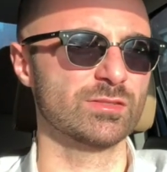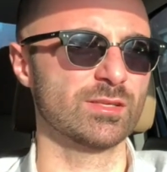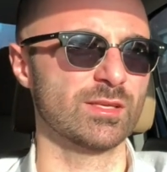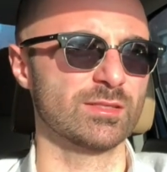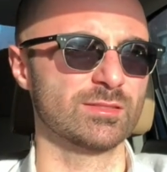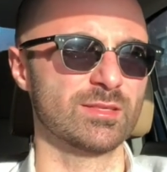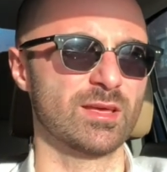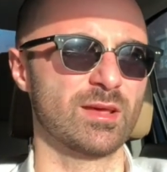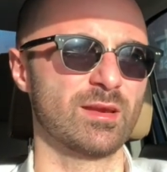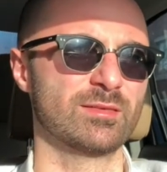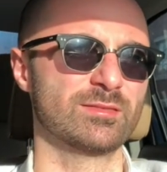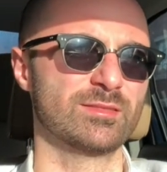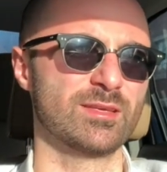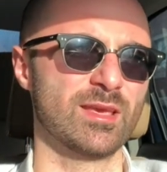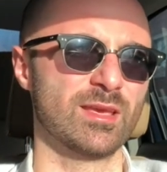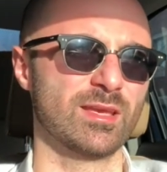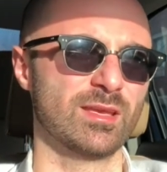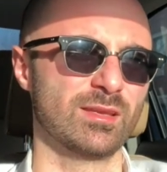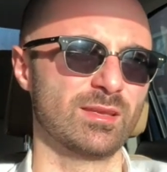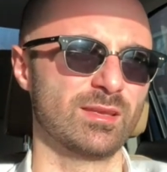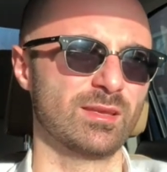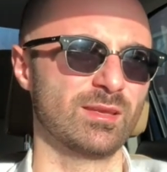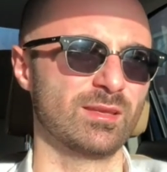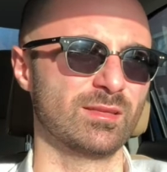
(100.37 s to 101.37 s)
I started
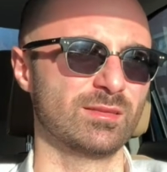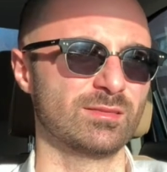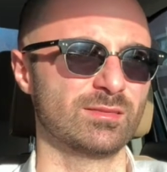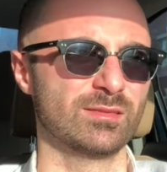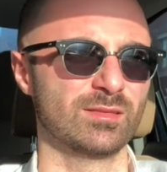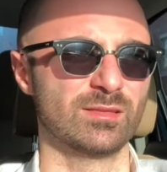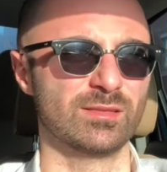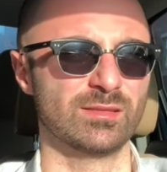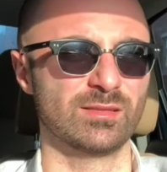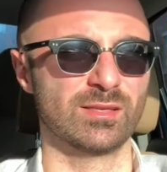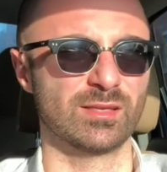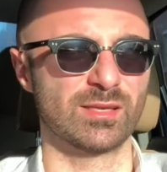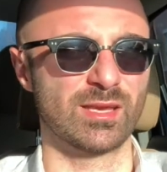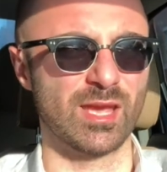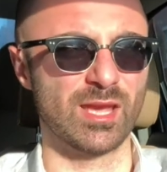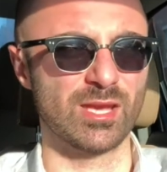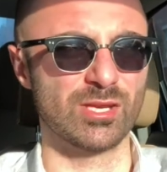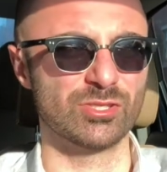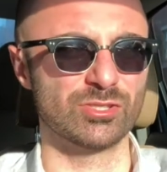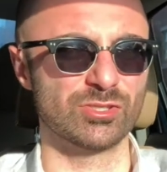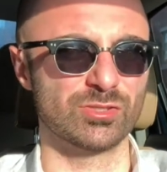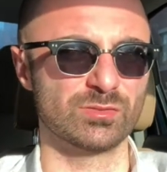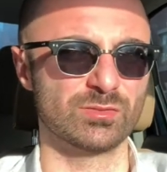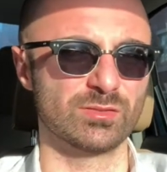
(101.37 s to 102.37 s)
taking it an
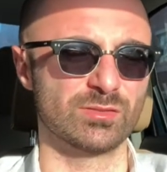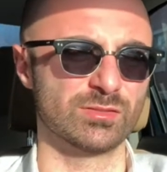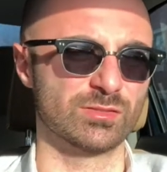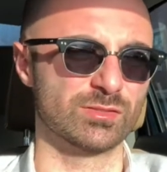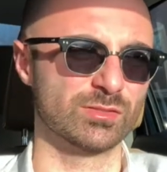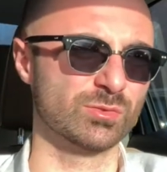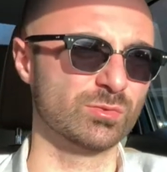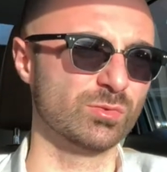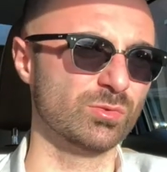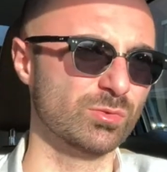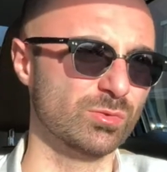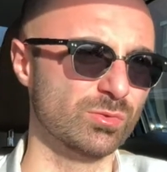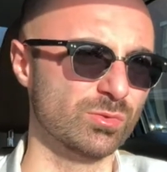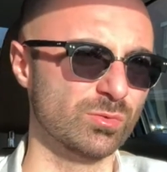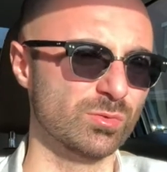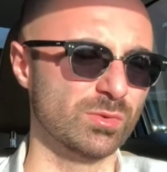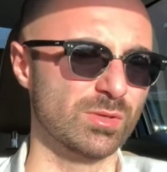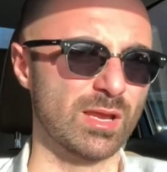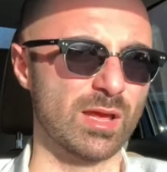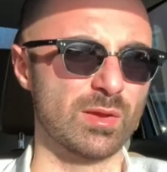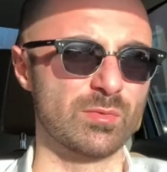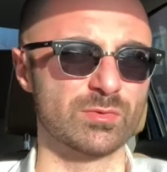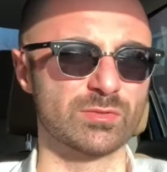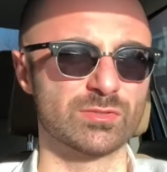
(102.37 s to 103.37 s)
occasion in school
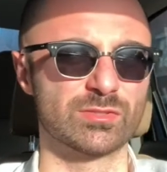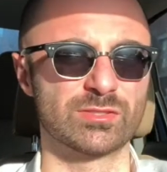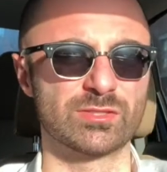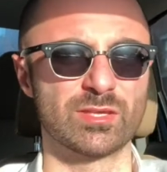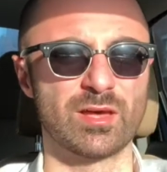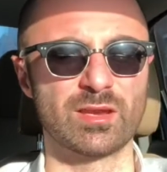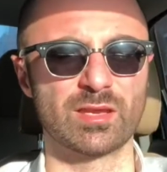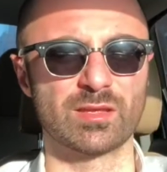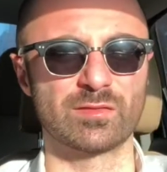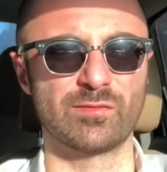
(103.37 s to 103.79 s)
when I was studying for